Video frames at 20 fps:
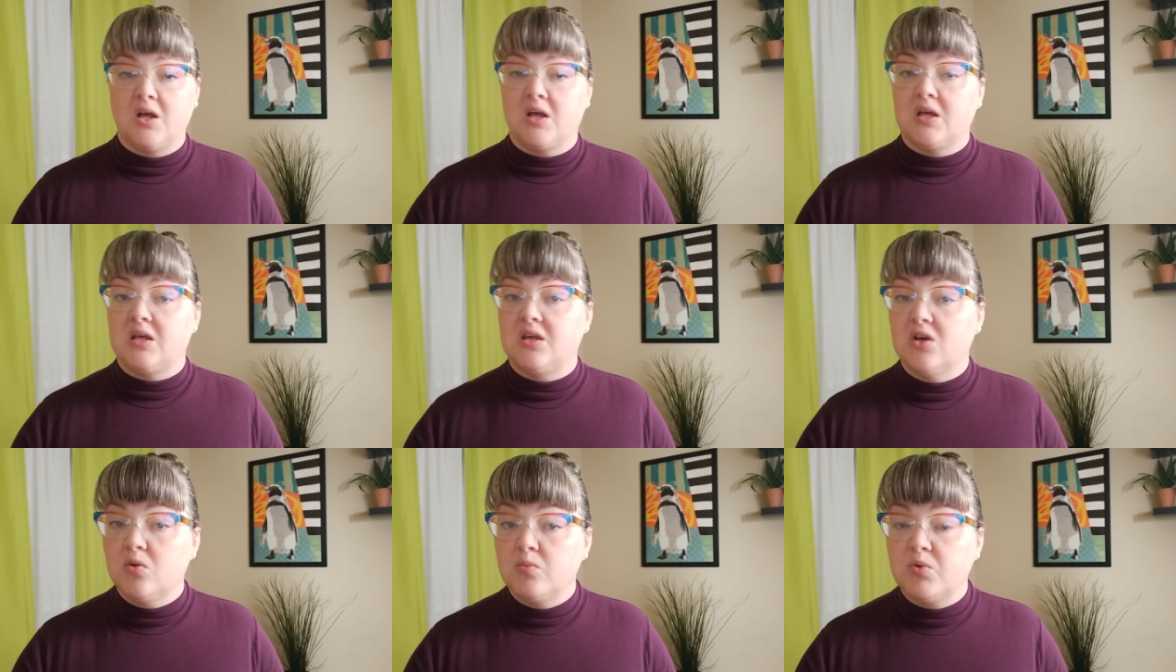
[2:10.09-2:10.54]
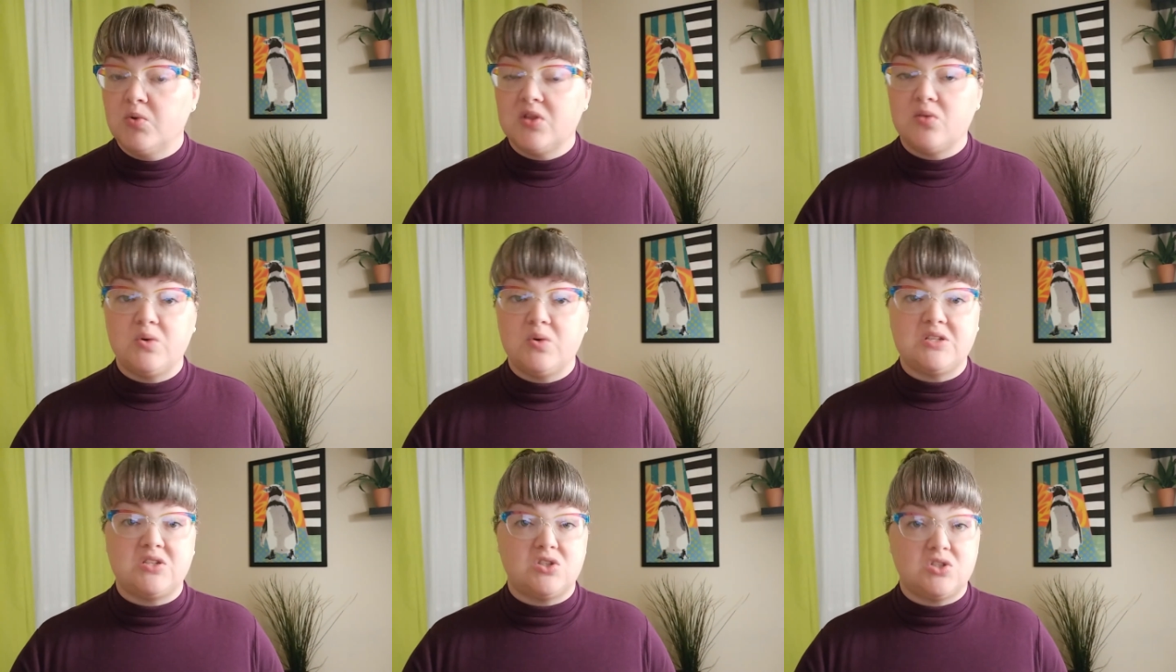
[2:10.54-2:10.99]
Gilbreth
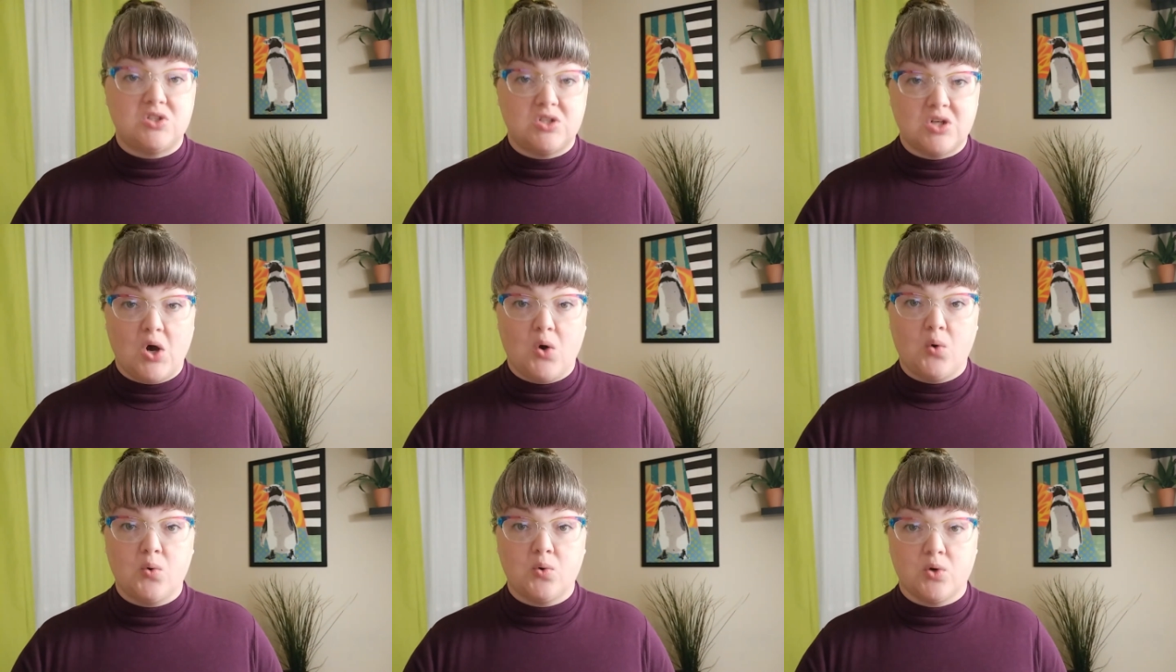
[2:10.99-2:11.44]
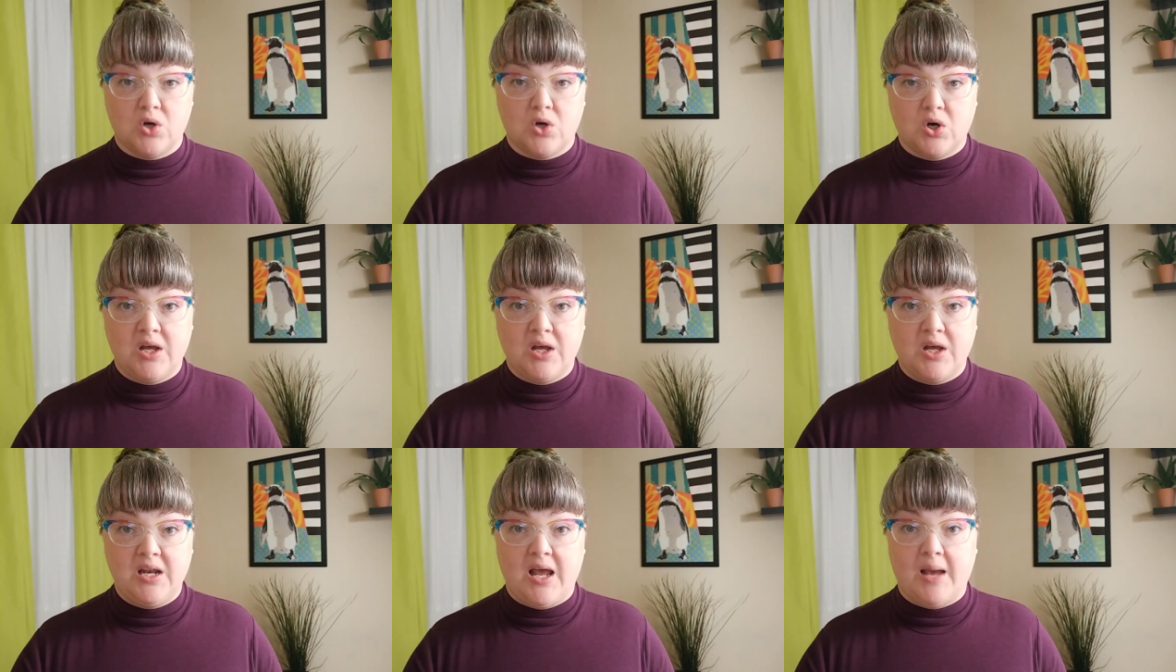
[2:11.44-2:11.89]
was so
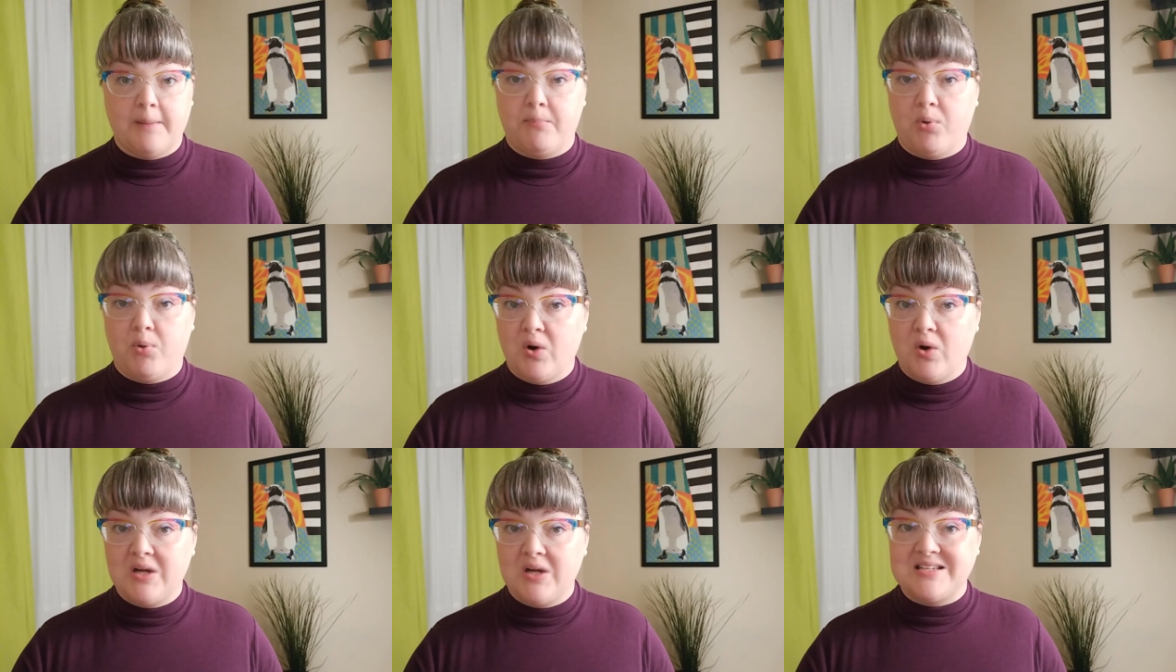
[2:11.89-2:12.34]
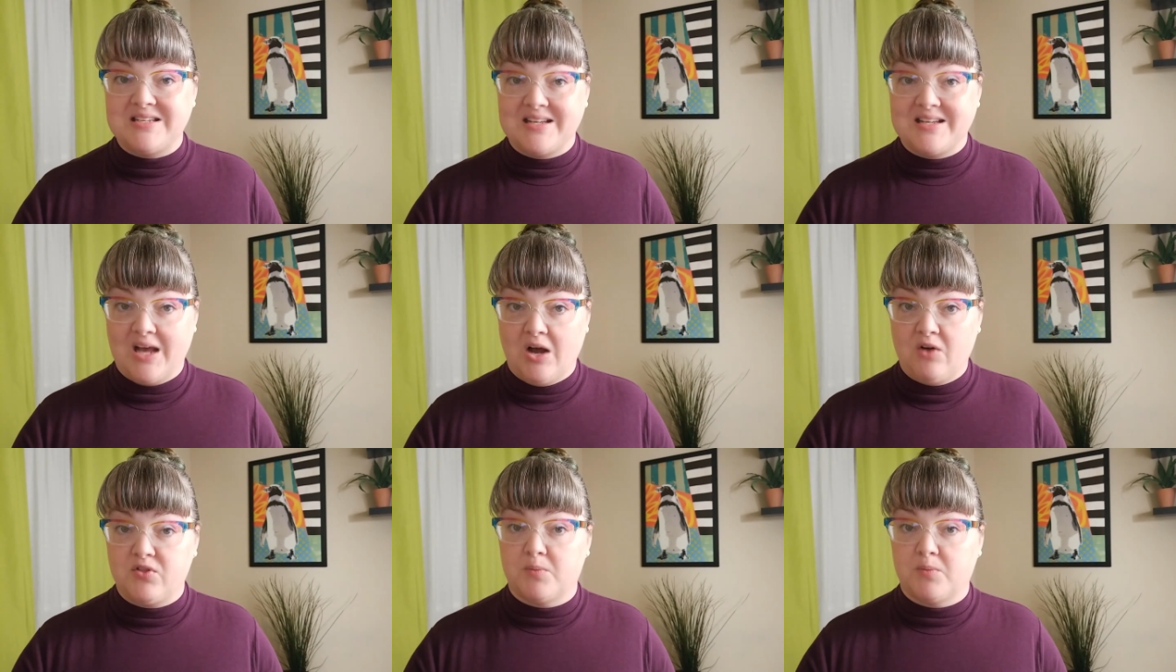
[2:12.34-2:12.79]
good at pointing
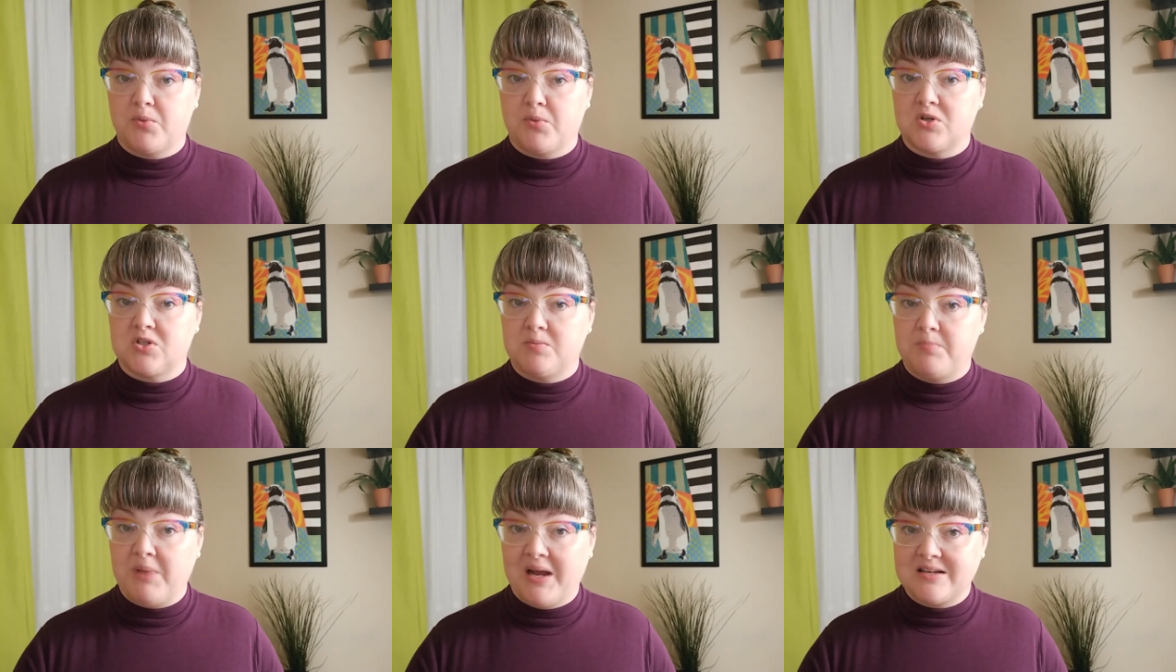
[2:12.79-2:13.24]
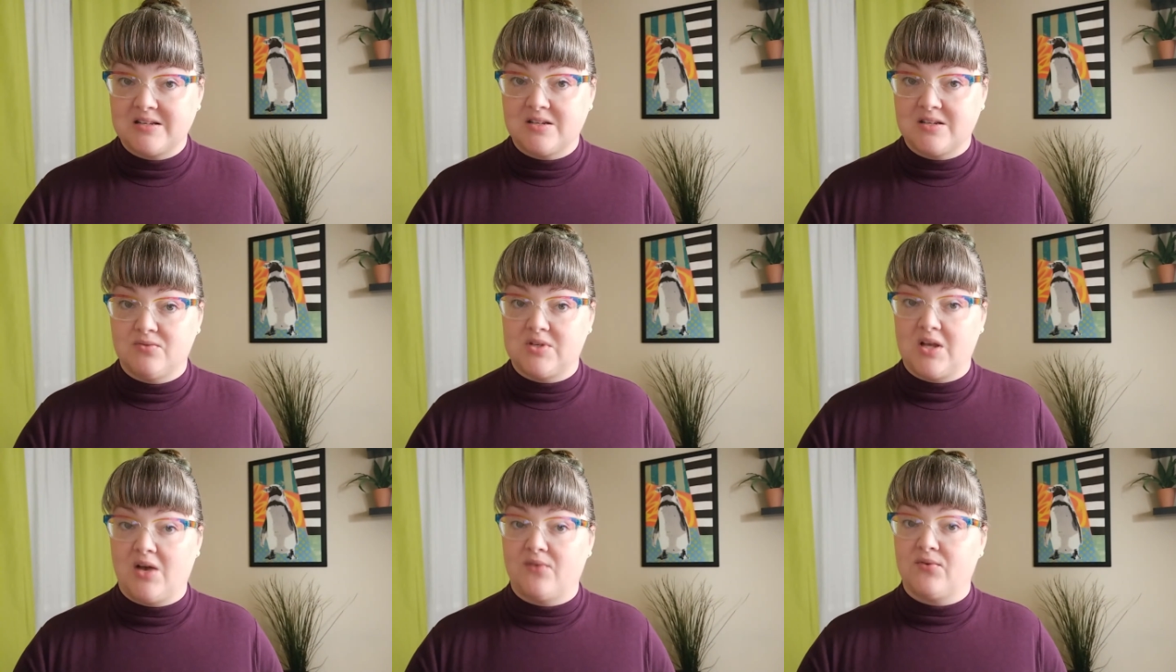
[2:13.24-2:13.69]
out the
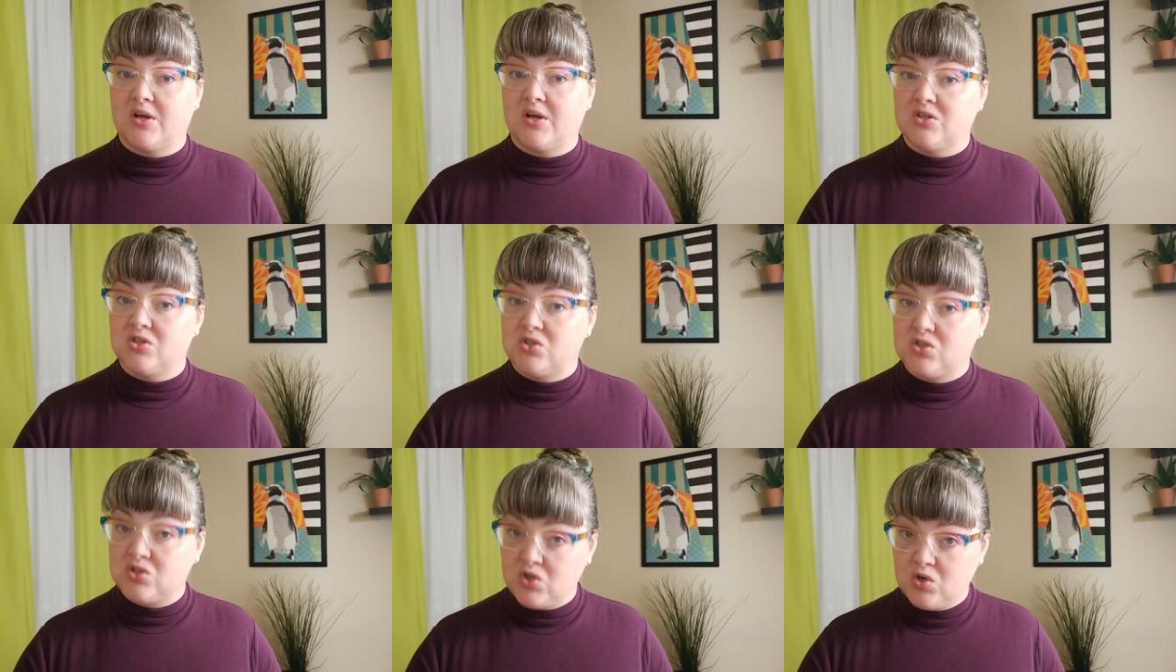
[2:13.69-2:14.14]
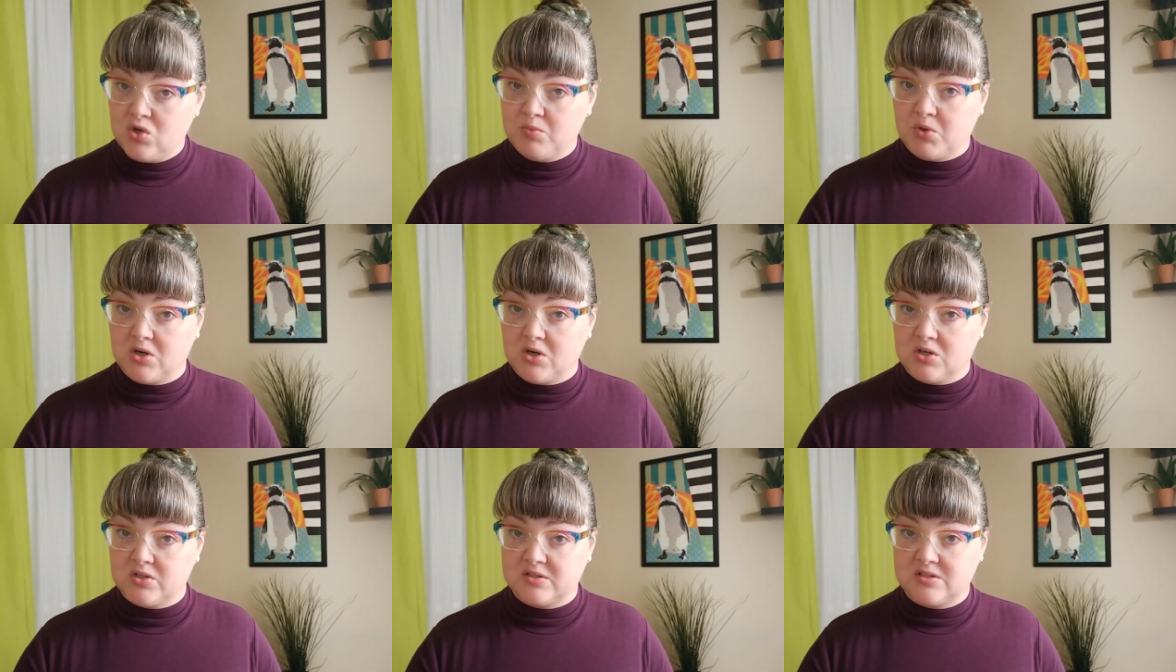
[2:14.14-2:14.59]
perspectives of
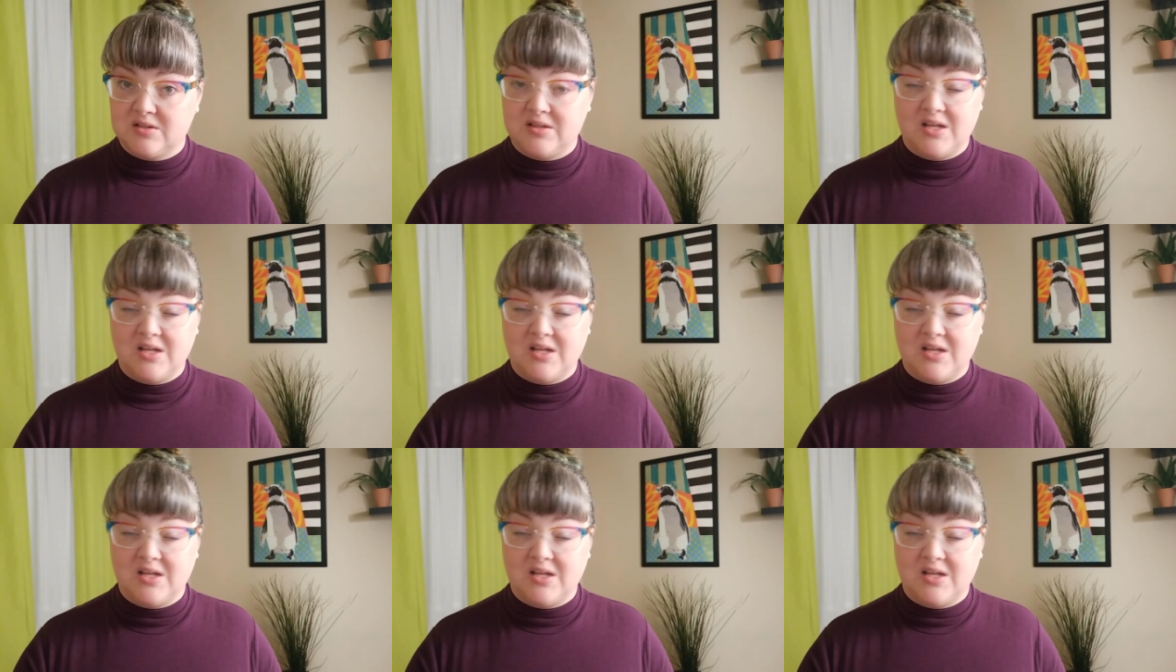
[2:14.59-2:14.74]
consumers